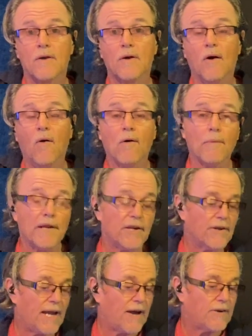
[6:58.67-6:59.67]
Or we can
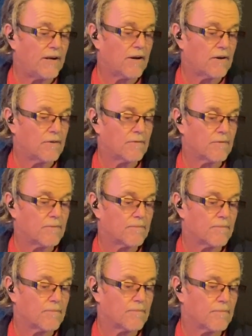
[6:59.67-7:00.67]
go down here
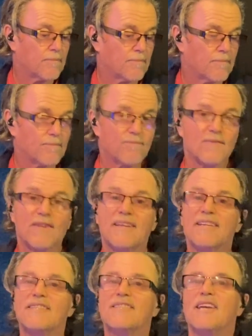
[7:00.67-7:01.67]

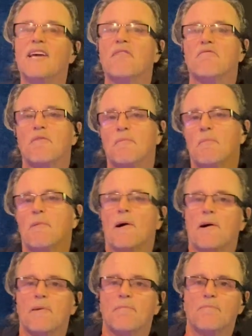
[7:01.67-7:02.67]
and take it from the
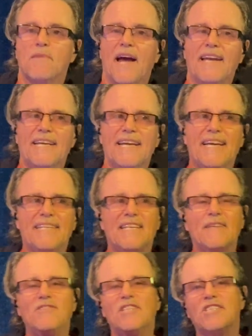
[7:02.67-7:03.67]
bottom. And it
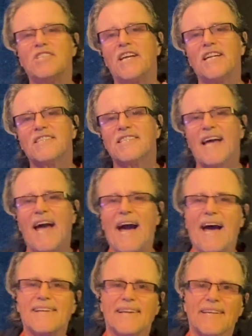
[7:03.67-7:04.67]
gives you a chance to
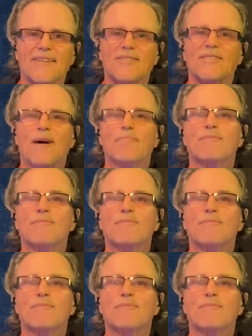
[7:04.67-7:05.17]
add a little something,